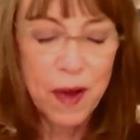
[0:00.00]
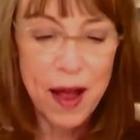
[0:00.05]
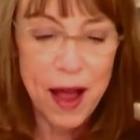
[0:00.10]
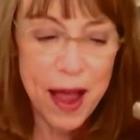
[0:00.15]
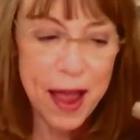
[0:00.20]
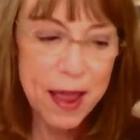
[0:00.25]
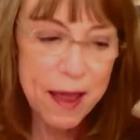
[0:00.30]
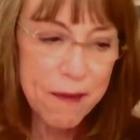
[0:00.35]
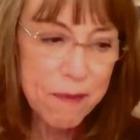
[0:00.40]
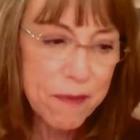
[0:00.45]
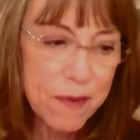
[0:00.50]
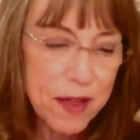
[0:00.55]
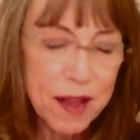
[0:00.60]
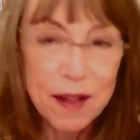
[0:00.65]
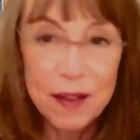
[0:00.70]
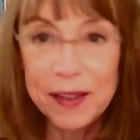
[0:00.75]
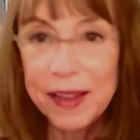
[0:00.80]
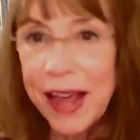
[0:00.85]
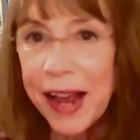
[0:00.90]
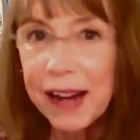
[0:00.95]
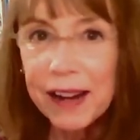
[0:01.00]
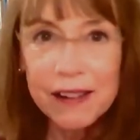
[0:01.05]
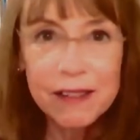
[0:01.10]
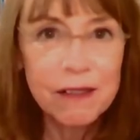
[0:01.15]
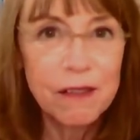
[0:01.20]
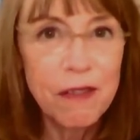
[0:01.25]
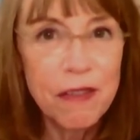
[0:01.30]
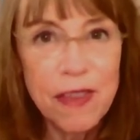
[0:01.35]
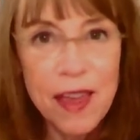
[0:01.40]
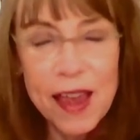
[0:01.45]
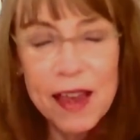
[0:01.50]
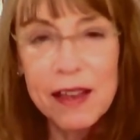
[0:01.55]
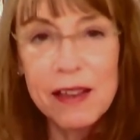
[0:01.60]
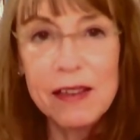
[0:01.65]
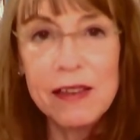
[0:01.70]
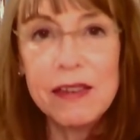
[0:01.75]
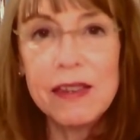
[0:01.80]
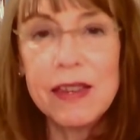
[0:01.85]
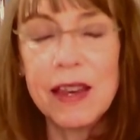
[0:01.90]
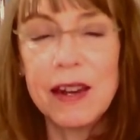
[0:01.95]
i collect
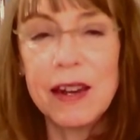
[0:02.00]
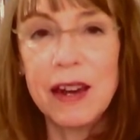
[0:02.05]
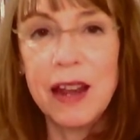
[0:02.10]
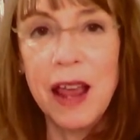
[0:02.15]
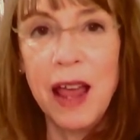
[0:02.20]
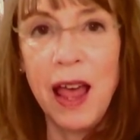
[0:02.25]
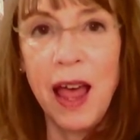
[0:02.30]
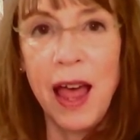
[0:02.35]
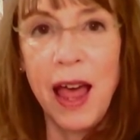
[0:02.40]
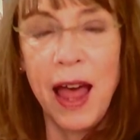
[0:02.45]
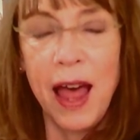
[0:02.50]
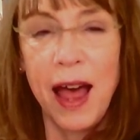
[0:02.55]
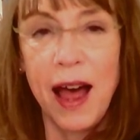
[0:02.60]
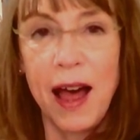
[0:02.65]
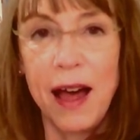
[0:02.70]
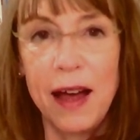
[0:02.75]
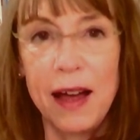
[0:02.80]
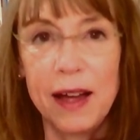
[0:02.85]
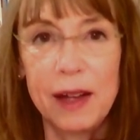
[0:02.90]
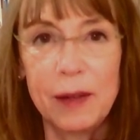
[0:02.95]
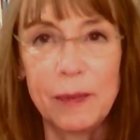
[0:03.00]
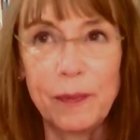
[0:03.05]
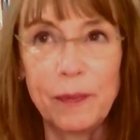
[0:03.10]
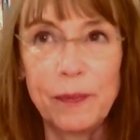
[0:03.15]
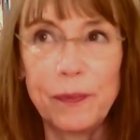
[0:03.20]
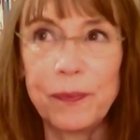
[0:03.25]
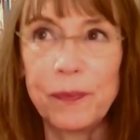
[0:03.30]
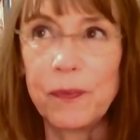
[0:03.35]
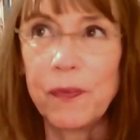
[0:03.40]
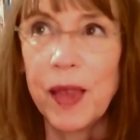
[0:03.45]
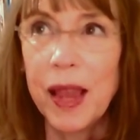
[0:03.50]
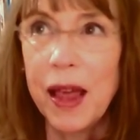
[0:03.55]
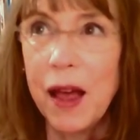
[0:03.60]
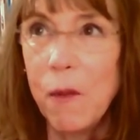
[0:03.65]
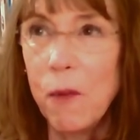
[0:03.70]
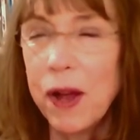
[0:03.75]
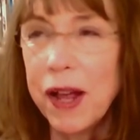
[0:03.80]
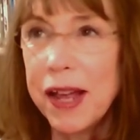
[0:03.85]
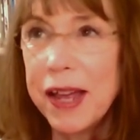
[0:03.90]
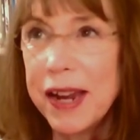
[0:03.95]
things and um,
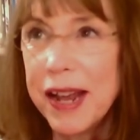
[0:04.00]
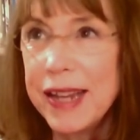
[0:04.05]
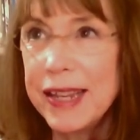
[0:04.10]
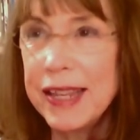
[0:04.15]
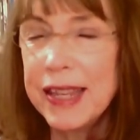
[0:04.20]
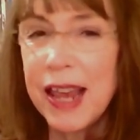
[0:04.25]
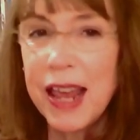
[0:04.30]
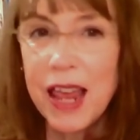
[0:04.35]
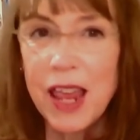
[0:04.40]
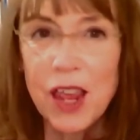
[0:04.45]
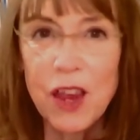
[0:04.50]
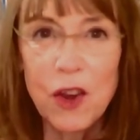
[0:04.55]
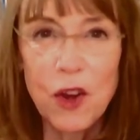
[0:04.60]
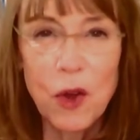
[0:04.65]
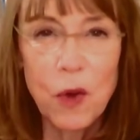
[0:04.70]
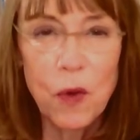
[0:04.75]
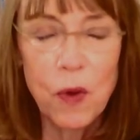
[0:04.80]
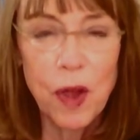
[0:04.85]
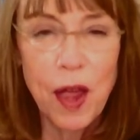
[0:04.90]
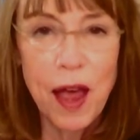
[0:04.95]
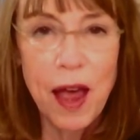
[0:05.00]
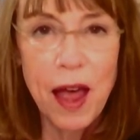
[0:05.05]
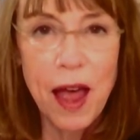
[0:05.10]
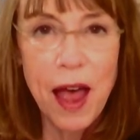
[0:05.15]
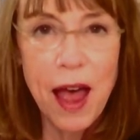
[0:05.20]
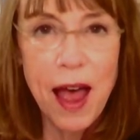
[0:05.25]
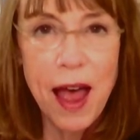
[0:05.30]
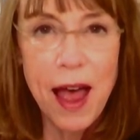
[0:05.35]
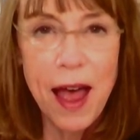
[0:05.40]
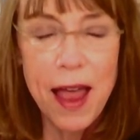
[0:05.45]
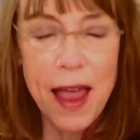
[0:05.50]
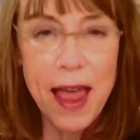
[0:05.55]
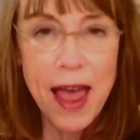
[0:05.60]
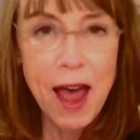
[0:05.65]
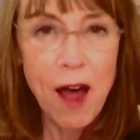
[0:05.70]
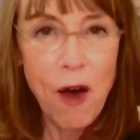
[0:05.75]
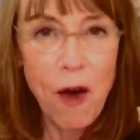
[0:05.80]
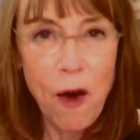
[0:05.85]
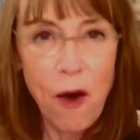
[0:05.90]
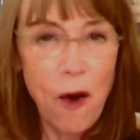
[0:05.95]
what can I say? You know, I, I,
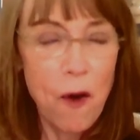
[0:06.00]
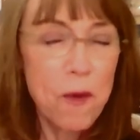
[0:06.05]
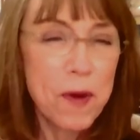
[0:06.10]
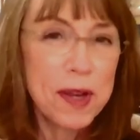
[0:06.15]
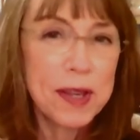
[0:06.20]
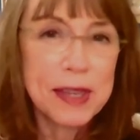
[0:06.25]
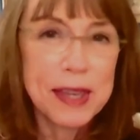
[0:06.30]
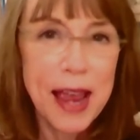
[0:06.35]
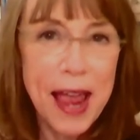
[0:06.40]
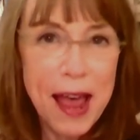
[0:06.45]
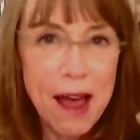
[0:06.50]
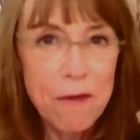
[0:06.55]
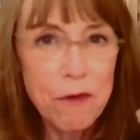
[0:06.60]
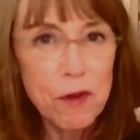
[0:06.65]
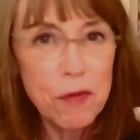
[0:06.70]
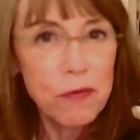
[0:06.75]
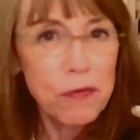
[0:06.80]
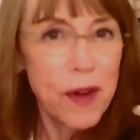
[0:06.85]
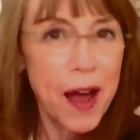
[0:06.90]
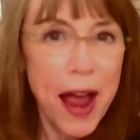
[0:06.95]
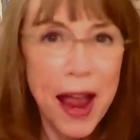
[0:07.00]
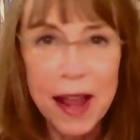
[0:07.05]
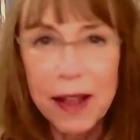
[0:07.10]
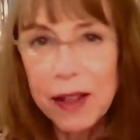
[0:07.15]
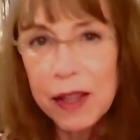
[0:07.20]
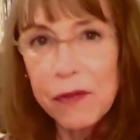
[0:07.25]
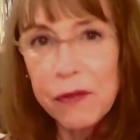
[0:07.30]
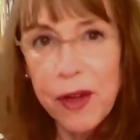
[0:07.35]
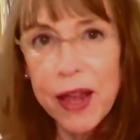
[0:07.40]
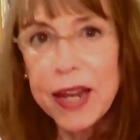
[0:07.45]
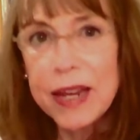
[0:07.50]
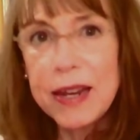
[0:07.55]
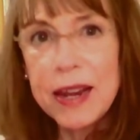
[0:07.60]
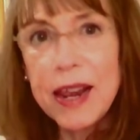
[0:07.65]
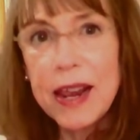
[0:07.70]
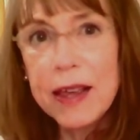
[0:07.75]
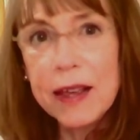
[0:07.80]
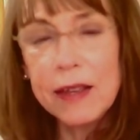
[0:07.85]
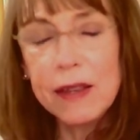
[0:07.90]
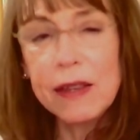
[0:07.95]
always have a file of
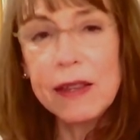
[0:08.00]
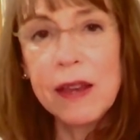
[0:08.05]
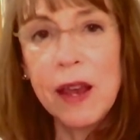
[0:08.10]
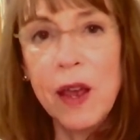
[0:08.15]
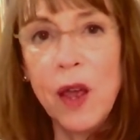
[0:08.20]
ideas,